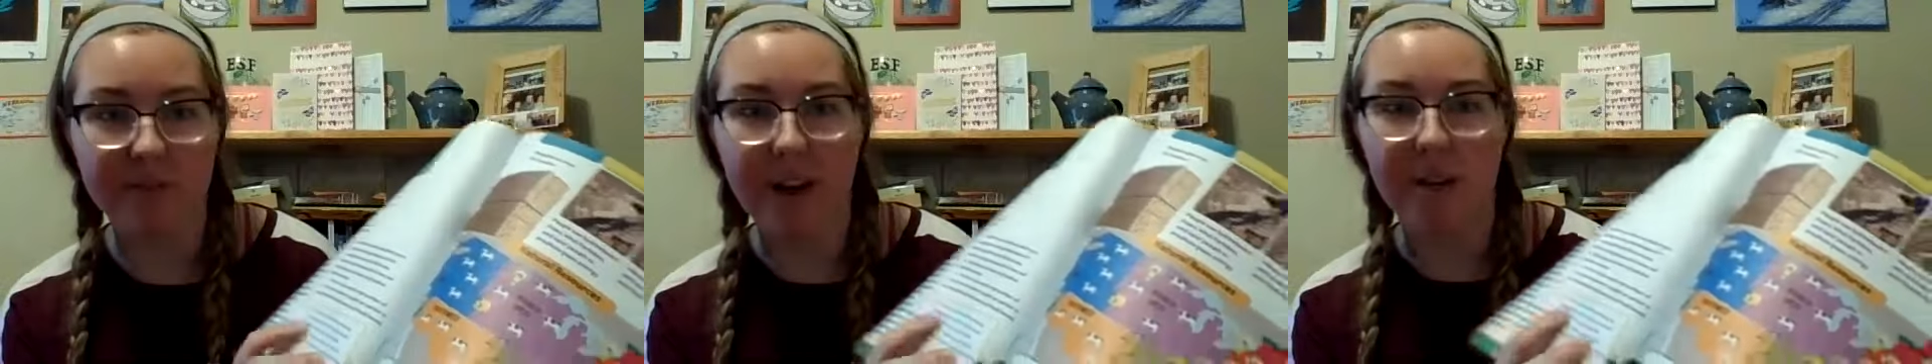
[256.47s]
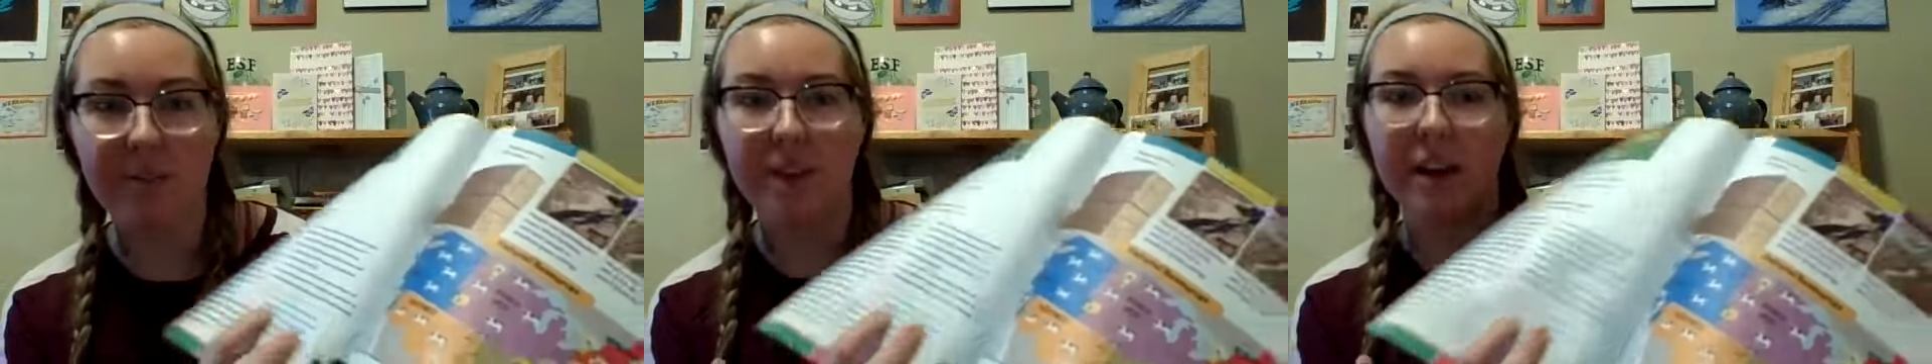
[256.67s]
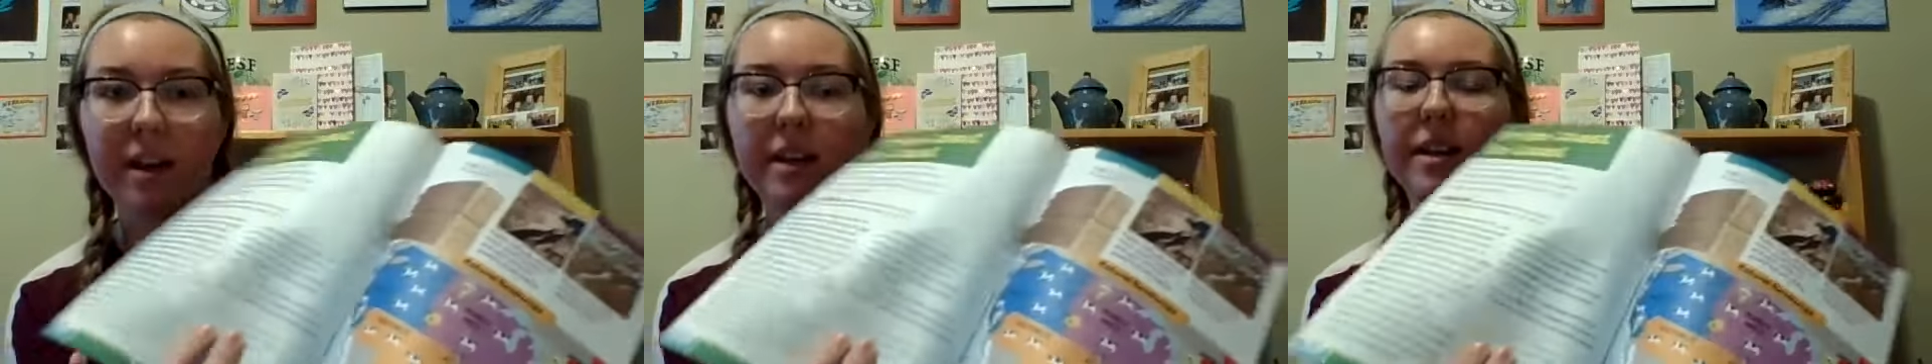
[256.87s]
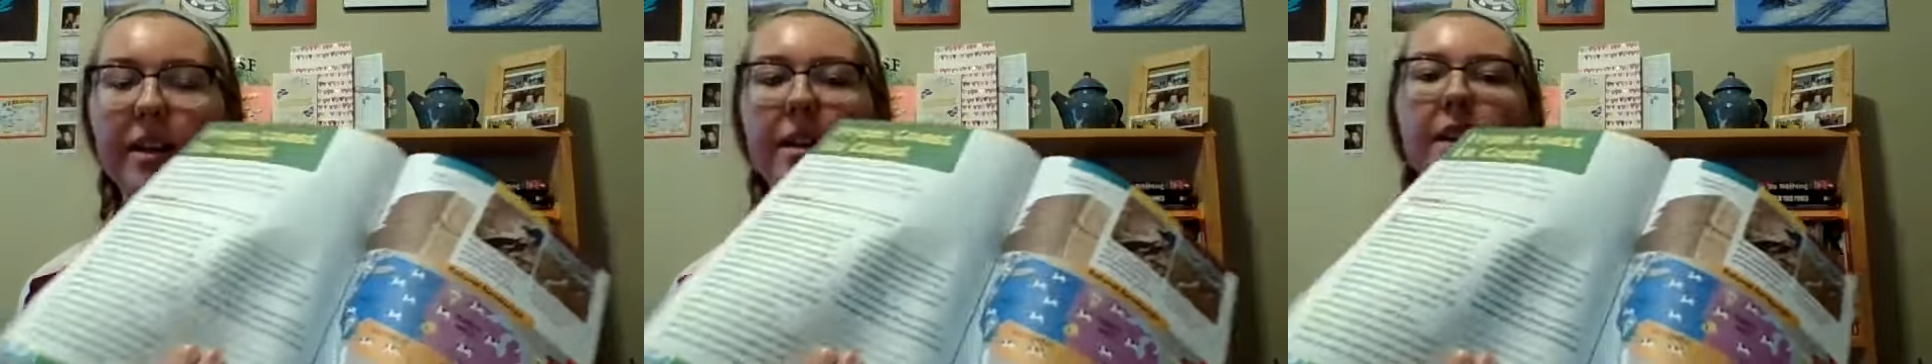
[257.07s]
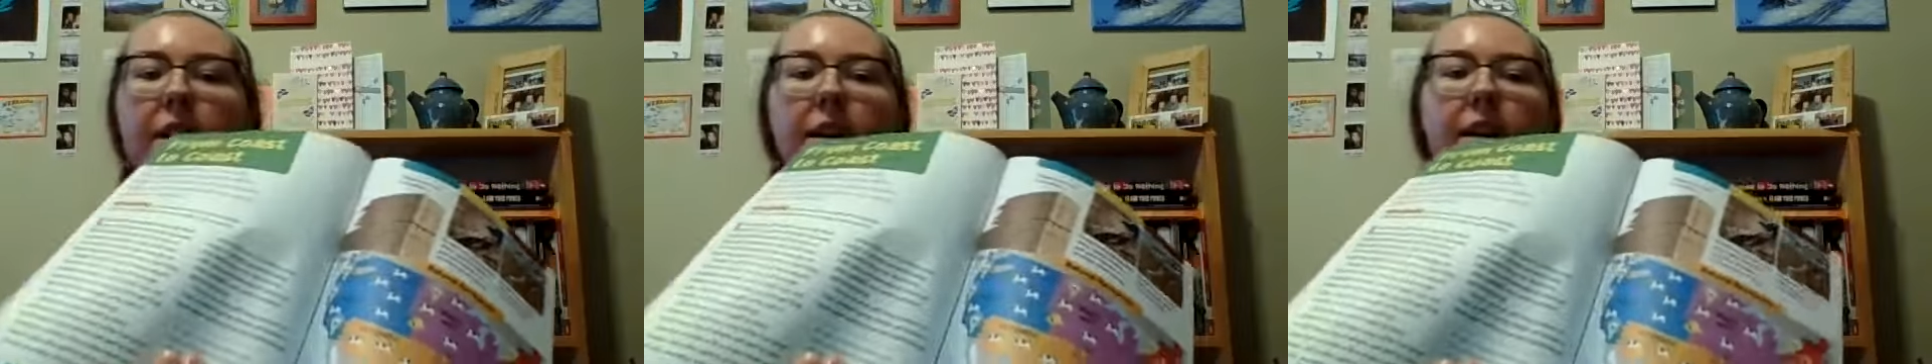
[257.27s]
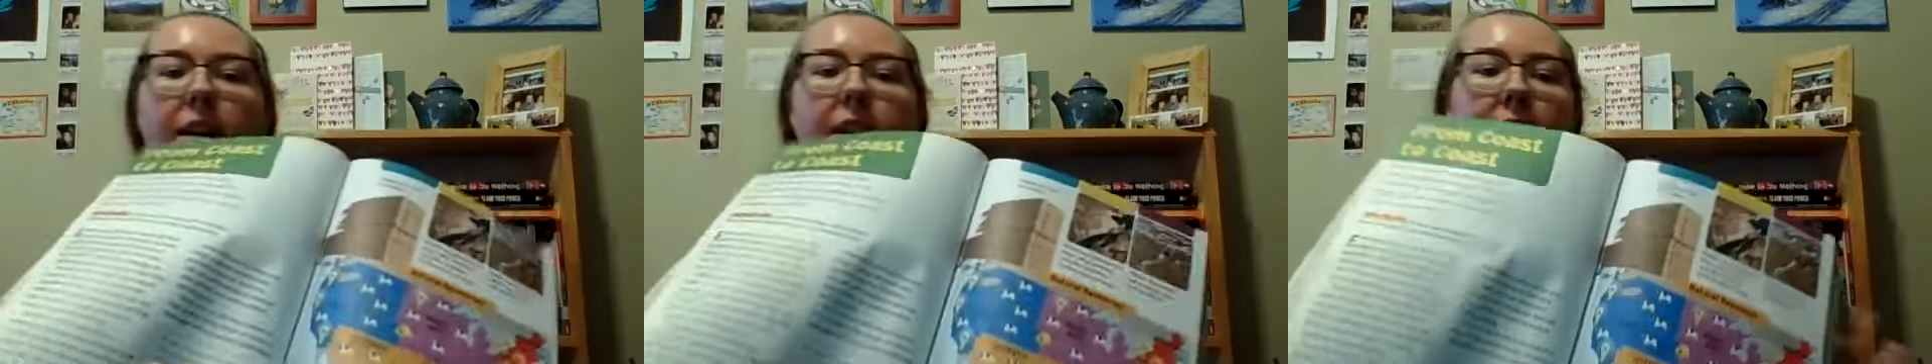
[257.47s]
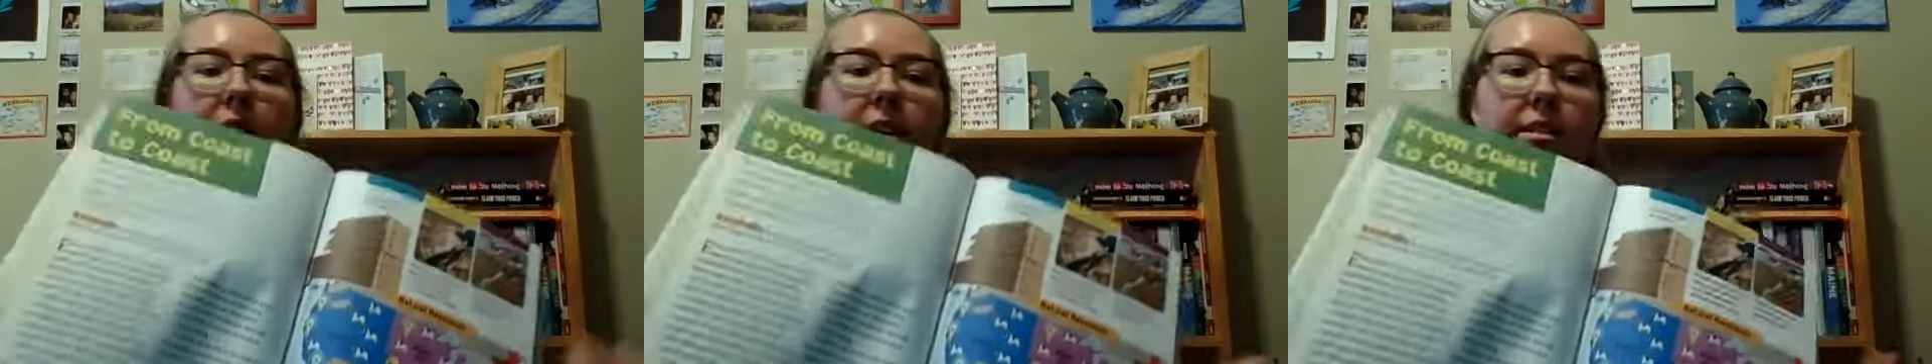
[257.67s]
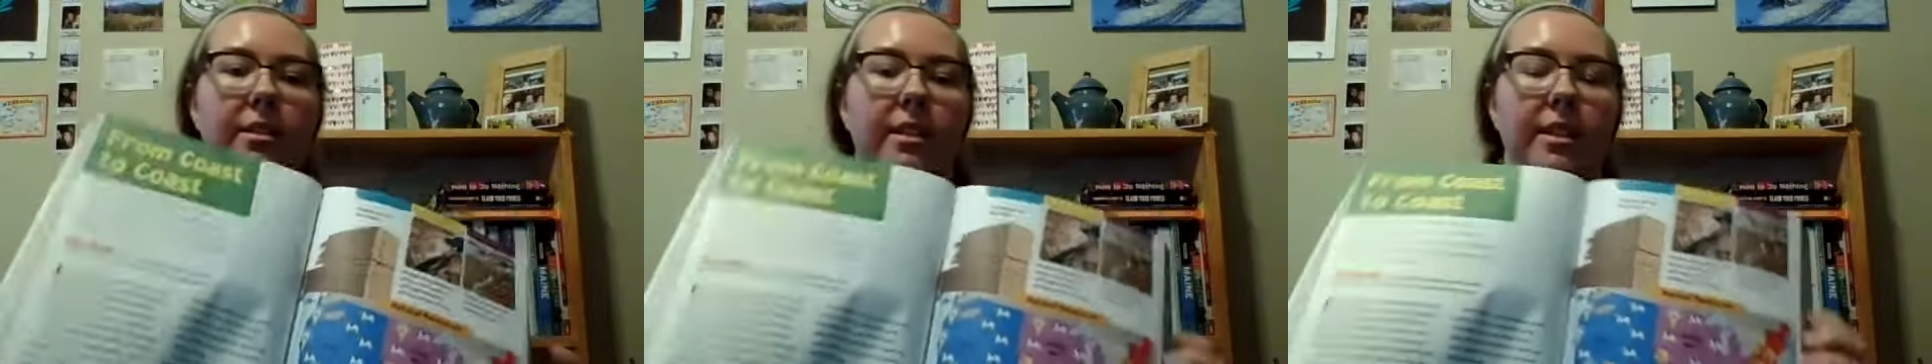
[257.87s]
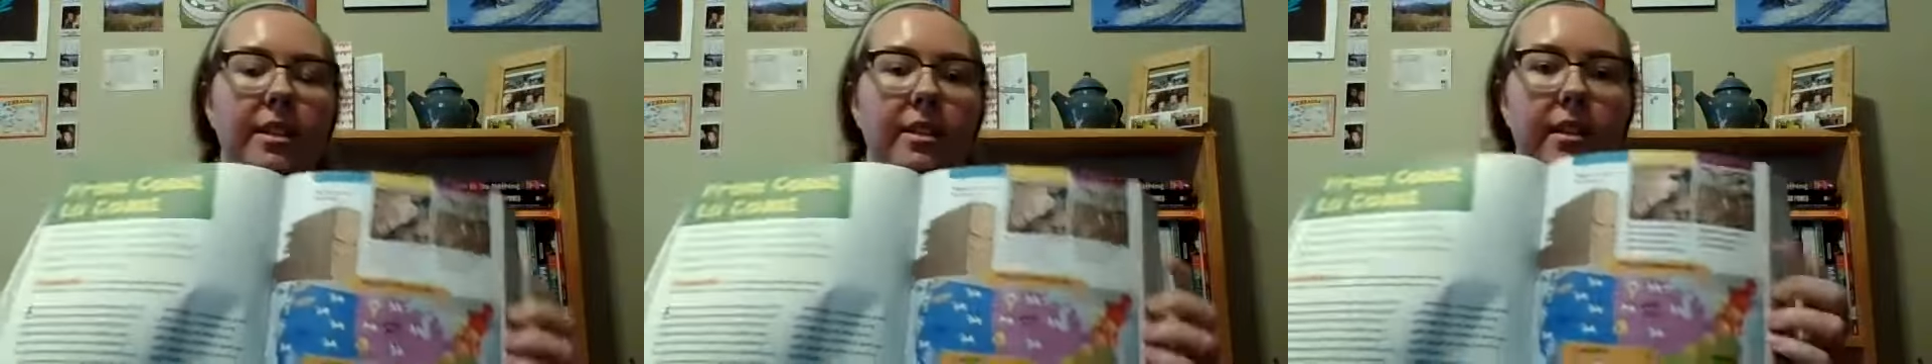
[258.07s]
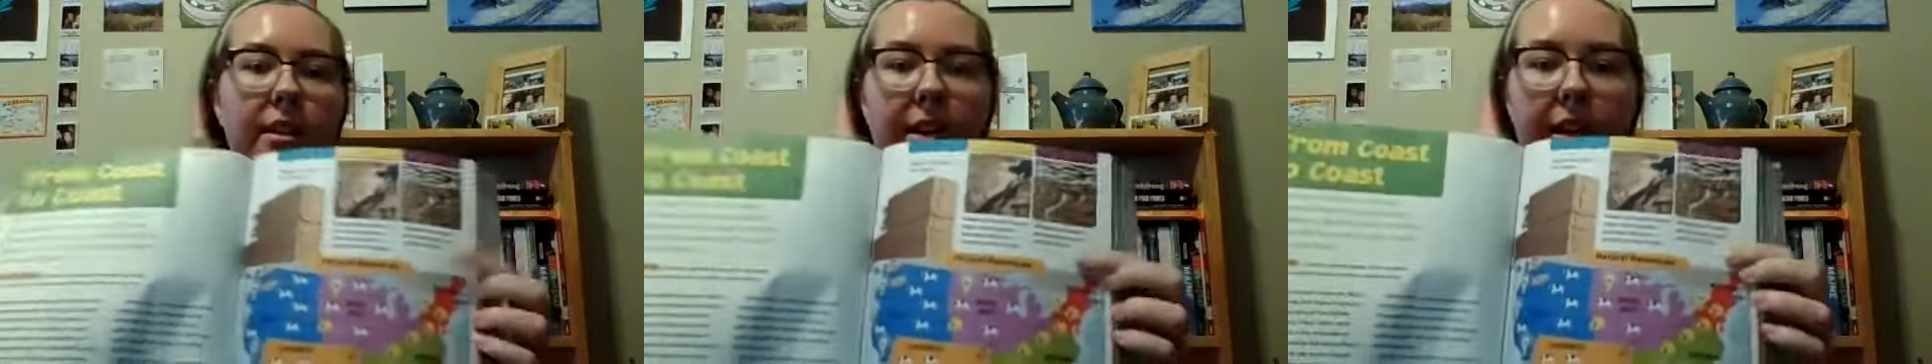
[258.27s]
found there. So let's
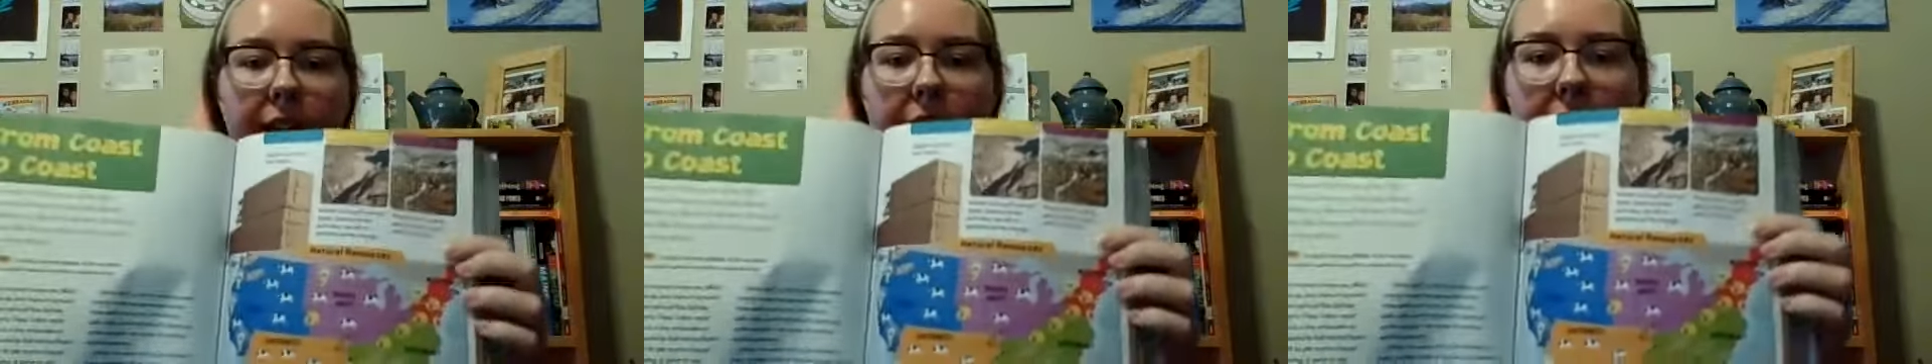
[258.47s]
look